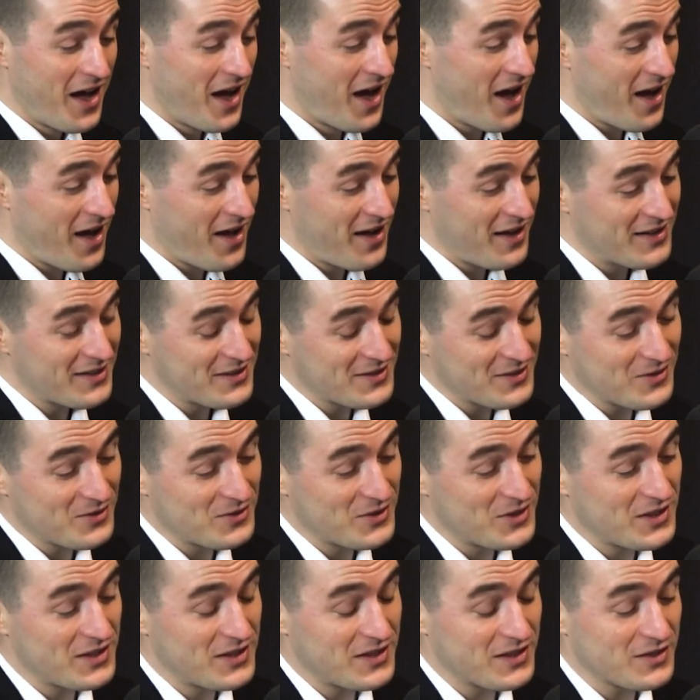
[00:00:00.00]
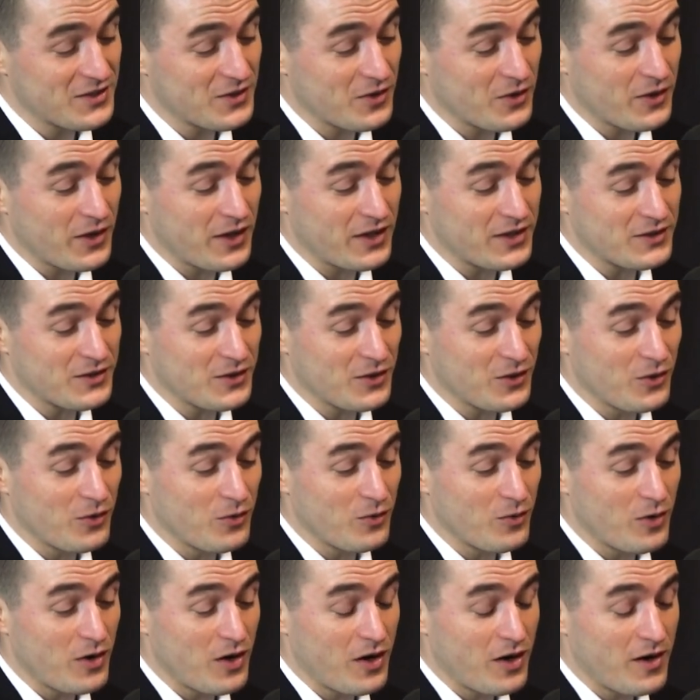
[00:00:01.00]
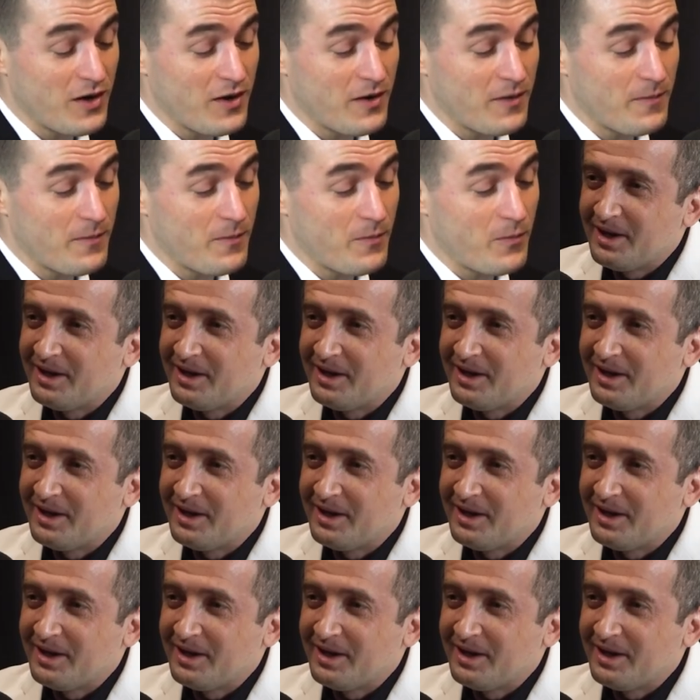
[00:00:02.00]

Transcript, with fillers: Uh, it's so genius. Okay, so uh,